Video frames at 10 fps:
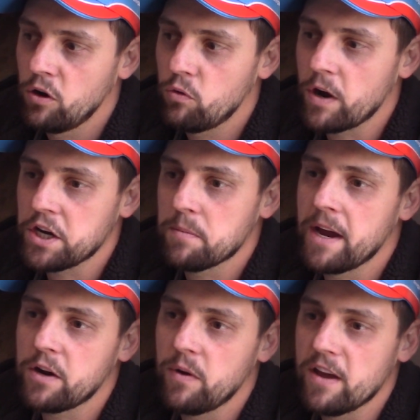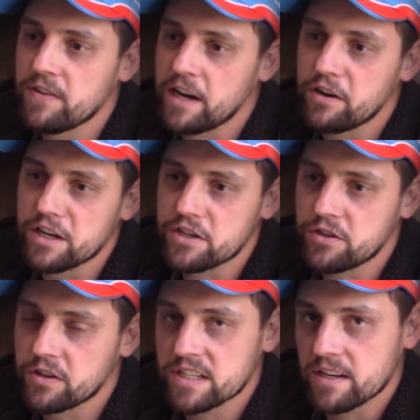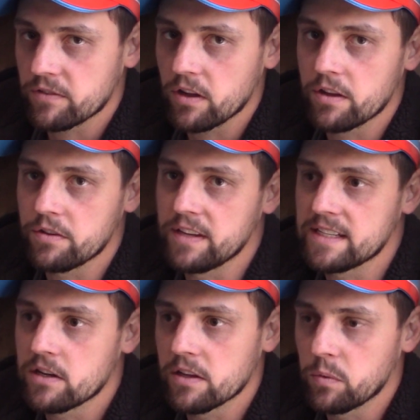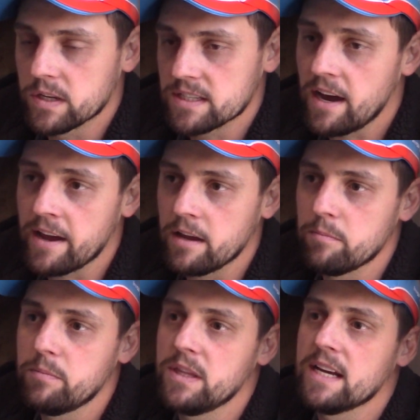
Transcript: run your microwave and air conditioner and several other things all at one time. Right.